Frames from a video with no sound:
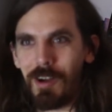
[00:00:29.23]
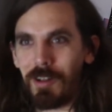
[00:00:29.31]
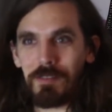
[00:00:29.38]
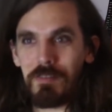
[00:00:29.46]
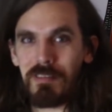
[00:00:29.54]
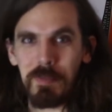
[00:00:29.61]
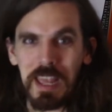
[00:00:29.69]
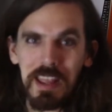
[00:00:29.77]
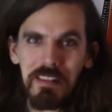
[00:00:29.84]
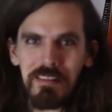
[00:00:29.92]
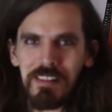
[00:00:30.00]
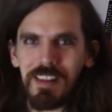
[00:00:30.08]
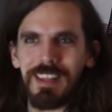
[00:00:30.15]
all of
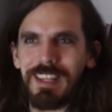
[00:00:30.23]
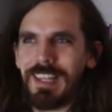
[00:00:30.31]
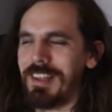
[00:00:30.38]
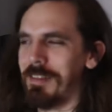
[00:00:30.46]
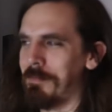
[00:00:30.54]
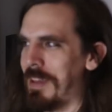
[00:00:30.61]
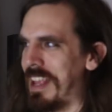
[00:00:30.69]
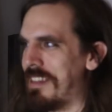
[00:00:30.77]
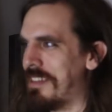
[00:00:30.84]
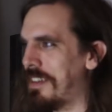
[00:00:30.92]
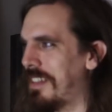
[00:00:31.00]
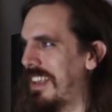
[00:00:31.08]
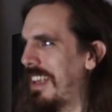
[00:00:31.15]
space,
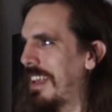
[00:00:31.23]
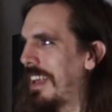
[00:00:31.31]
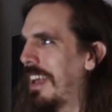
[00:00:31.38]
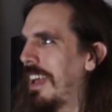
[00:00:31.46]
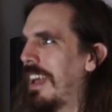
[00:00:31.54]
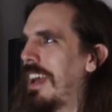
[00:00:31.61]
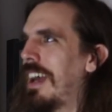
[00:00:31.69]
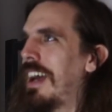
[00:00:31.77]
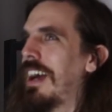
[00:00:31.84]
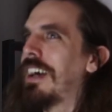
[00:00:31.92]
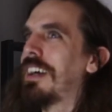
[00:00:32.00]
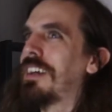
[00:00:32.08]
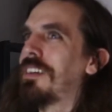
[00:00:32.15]
basically,
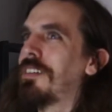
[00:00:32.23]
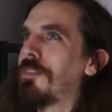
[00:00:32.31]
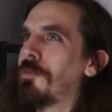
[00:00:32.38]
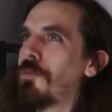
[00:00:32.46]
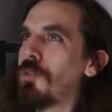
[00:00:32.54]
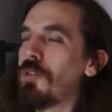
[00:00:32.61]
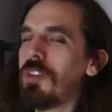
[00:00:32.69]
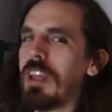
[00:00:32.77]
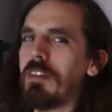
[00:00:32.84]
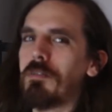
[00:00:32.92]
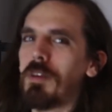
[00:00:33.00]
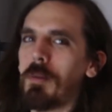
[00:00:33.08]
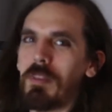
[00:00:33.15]

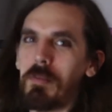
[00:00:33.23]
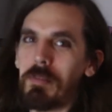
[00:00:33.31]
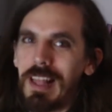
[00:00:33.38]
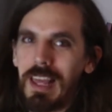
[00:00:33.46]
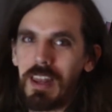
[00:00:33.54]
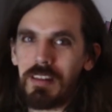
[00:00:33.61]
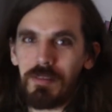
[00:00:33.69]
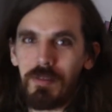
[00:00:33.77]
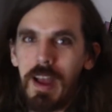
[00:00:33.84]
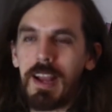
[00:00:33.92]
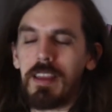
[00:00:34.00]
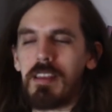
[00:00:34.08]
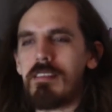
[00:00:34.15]
ruling from the planet
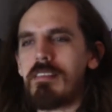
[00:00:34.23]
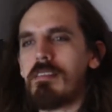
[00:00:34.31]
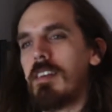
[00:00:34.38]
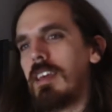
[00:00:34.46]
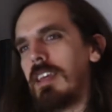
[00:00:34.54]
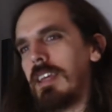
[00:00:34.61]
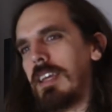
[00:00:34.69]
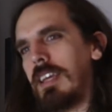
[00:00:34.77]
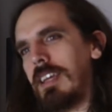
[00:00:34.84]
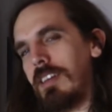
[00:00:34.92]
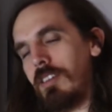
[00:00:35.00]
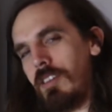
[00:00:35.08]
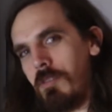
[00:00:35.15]
Arrakis,
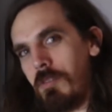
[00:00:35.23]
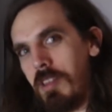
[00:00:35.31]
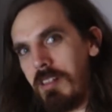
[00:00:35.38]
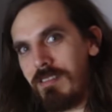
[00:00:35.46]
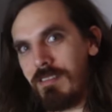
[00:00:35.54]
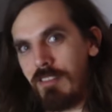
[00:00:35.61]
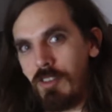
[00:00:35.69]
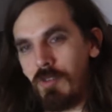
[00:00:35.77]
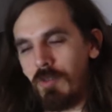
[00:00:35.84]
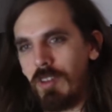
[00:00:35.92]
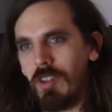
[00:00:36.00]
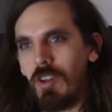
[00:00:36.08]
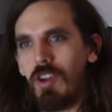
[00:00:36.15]
known as
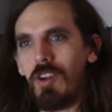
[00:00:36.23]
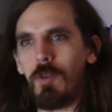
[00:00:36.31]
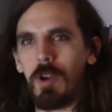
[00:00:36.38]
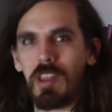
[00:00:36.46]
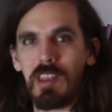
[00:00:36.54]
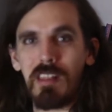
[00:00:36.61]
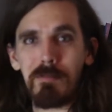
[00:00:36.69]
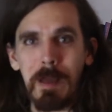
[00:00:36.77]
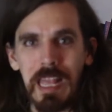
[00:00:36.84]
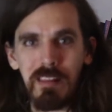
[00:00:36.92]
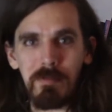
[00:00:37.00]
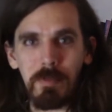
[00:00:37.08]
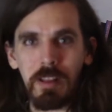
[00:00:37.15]
Dune, where the
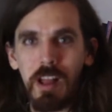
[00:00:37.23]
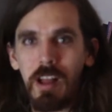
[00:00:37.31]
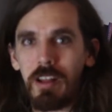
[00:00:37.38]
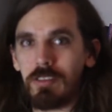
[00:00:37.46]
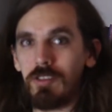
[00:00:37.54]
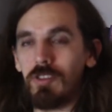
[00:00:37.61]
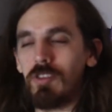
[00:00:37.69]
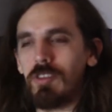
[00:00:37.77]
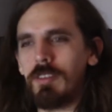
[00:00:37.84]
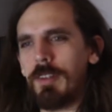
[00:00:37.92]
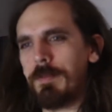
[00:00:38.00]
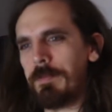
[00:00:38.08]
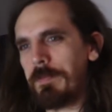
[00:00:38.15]
spice melange